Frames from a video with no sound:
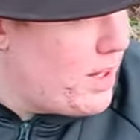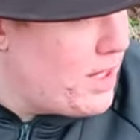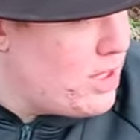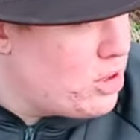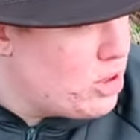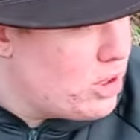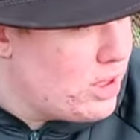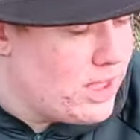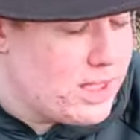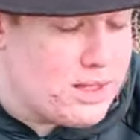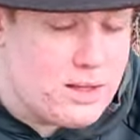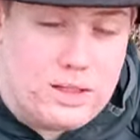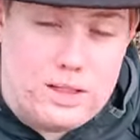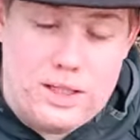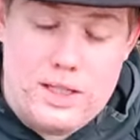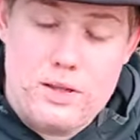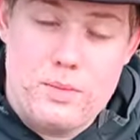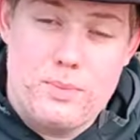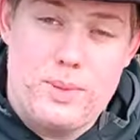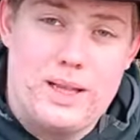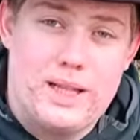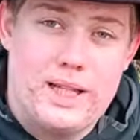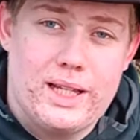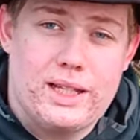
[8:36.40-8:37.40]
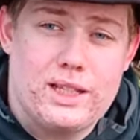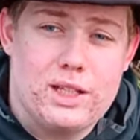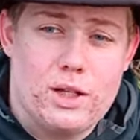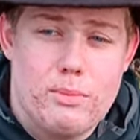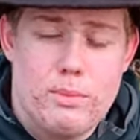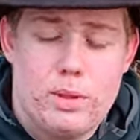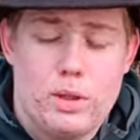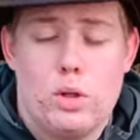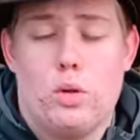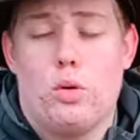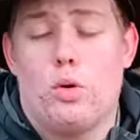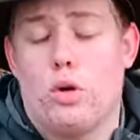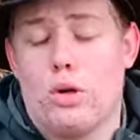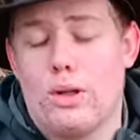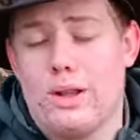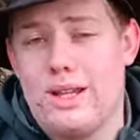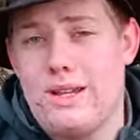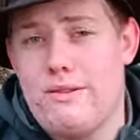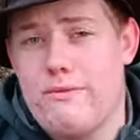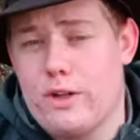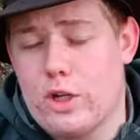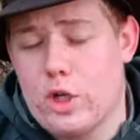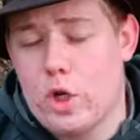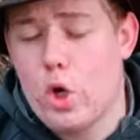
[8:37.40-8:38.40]
I'm mentioning, they'll either be linked down below or
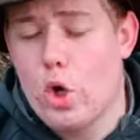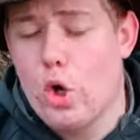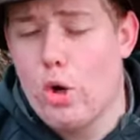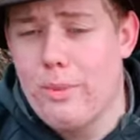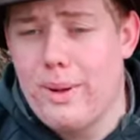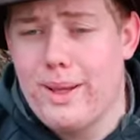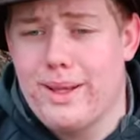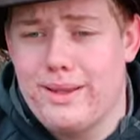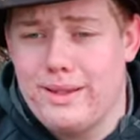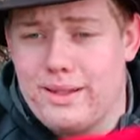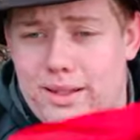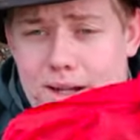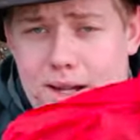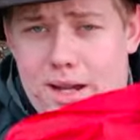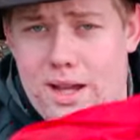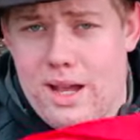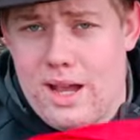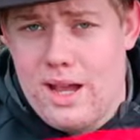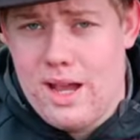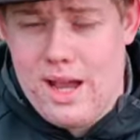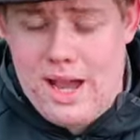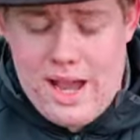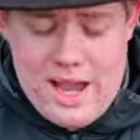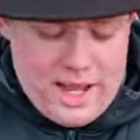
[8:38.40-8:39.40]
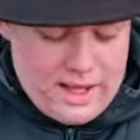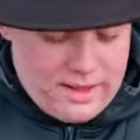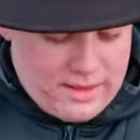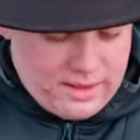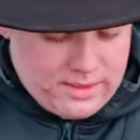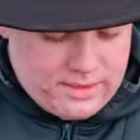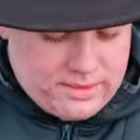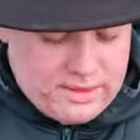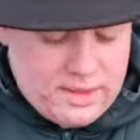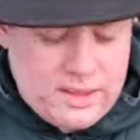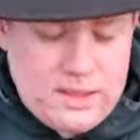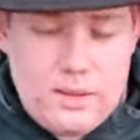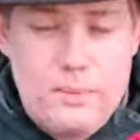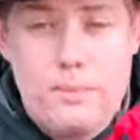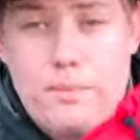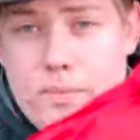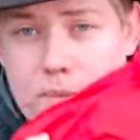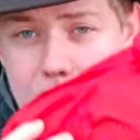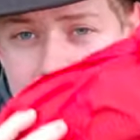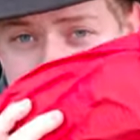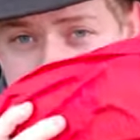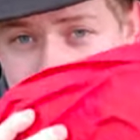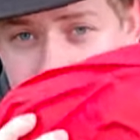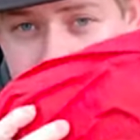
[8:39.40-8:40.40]
leave a comment to see them.